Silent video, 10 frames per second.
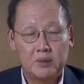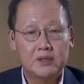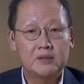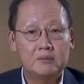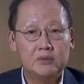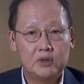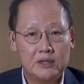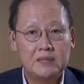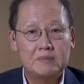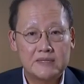bottom
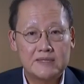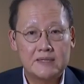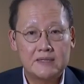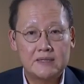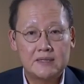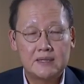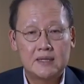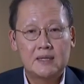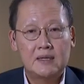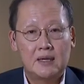20%,
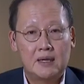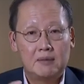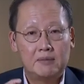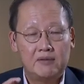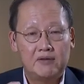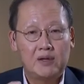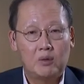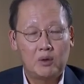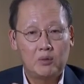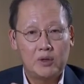um, in fact,
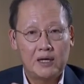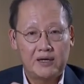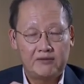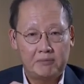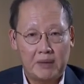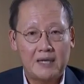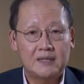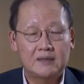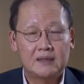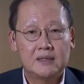what we have
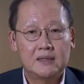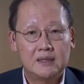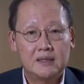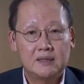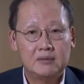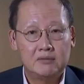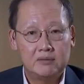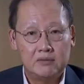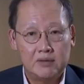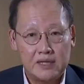packed the
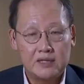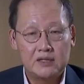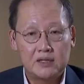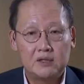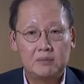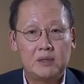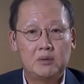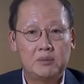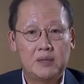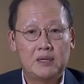gradient to be
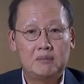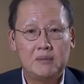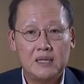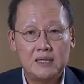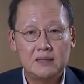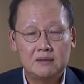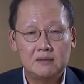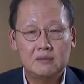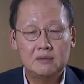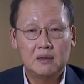would be a
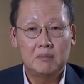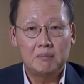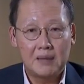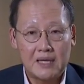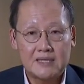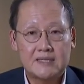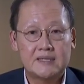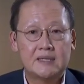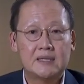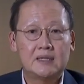median
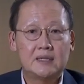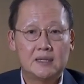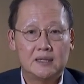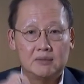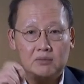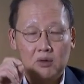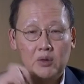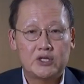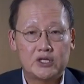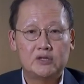plus um,
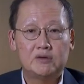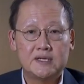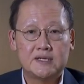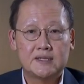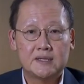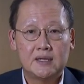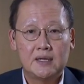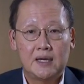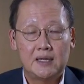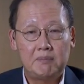wage increase.
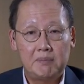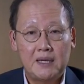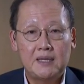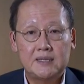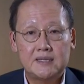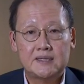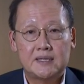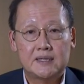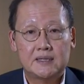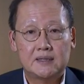And the plan is
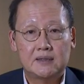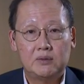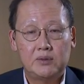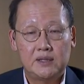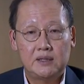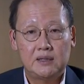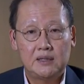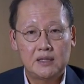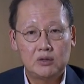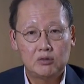that uh, we
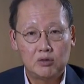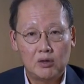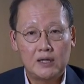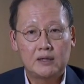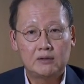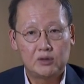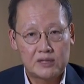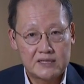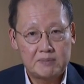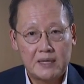intend to roll it out to
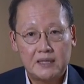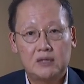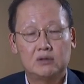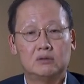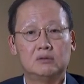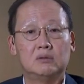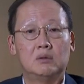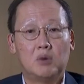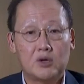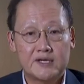expand it to
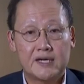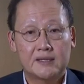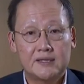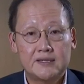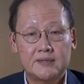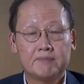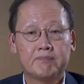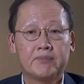more sectors,